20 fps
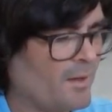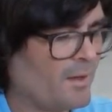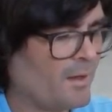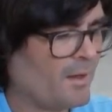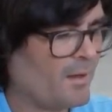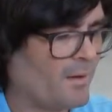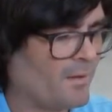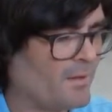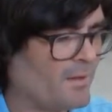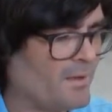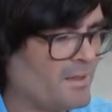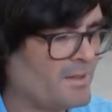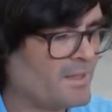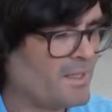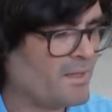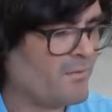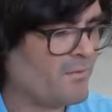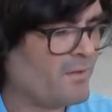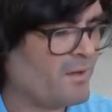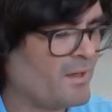Uh, the
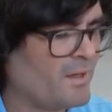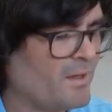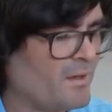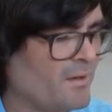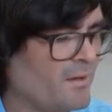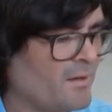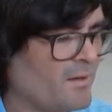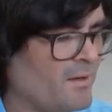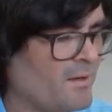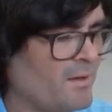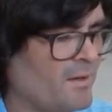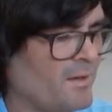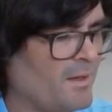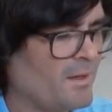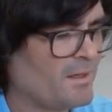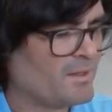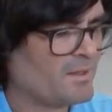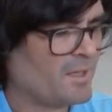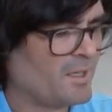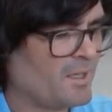DV
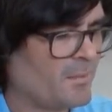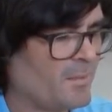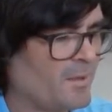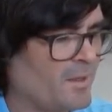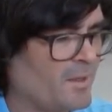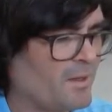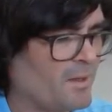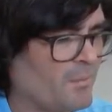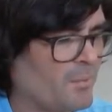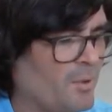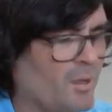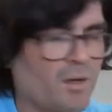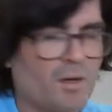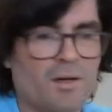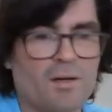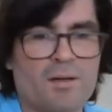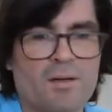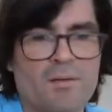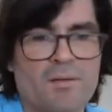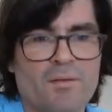is going to be the
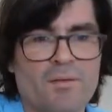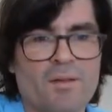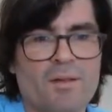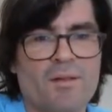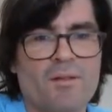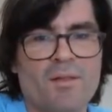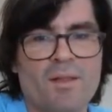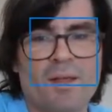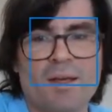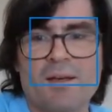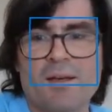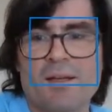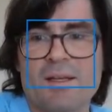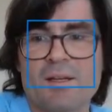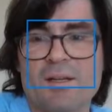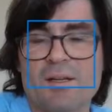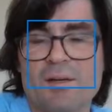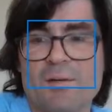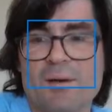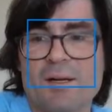part that
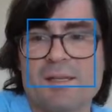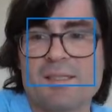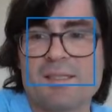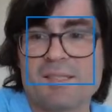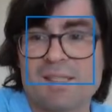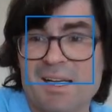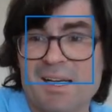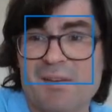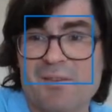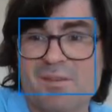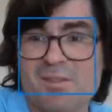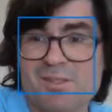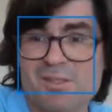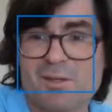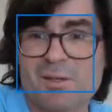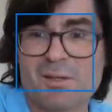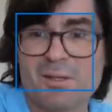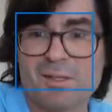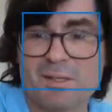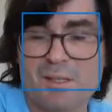integrates in kind of a
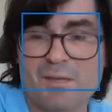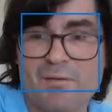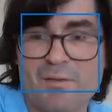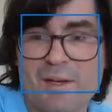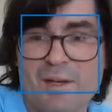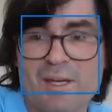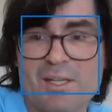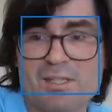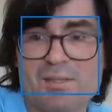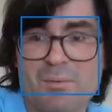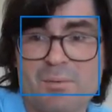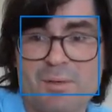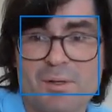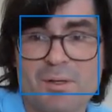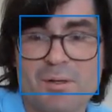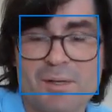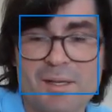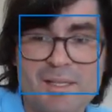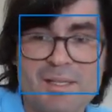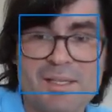circular fashion where
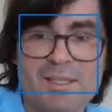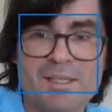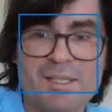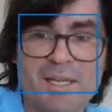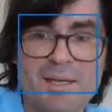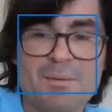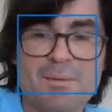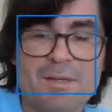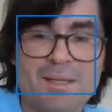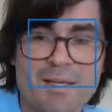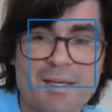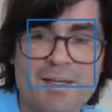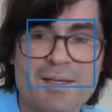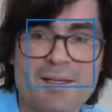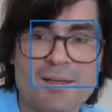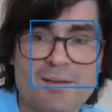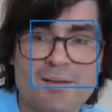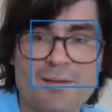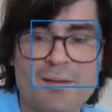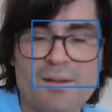you in, keep
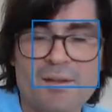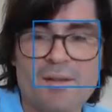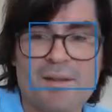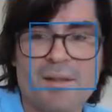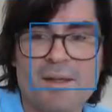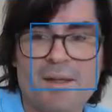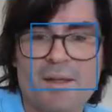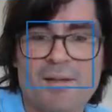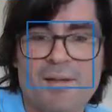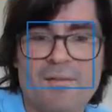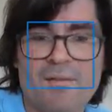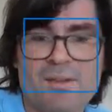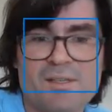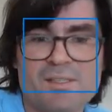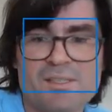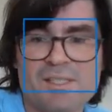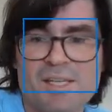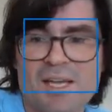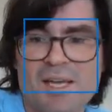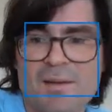getting uh, the
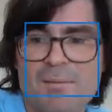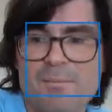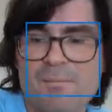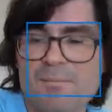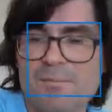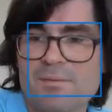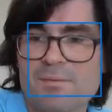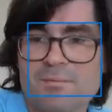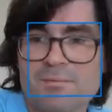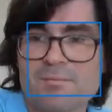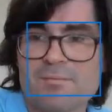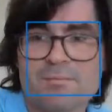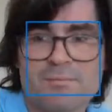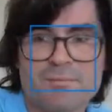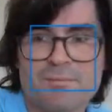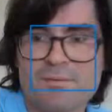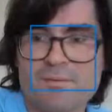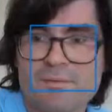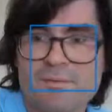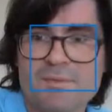same
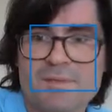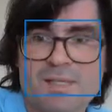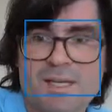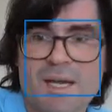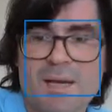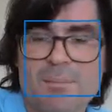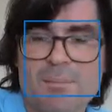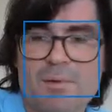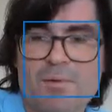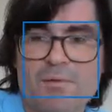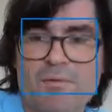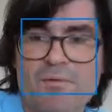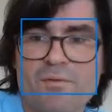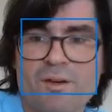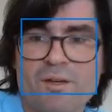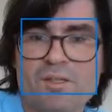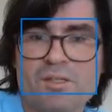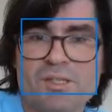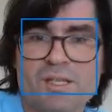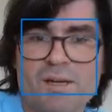type of
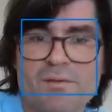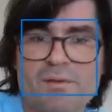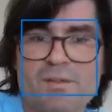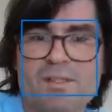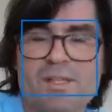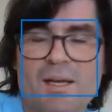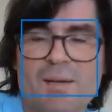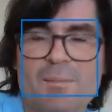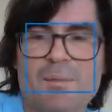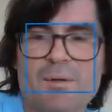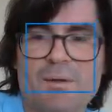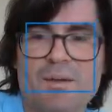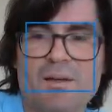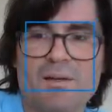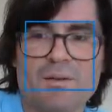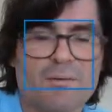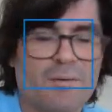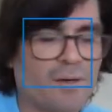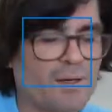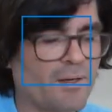function every time you
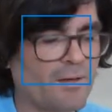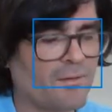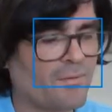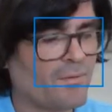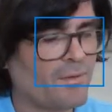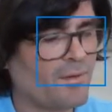integrate.